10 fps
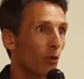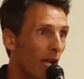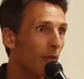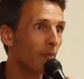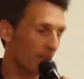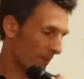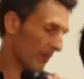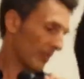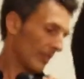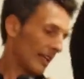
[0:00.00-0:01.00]
Okay?
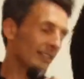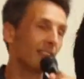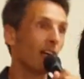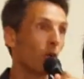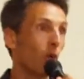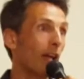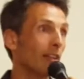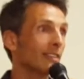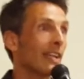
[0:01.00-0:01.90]
That's, uh, wow,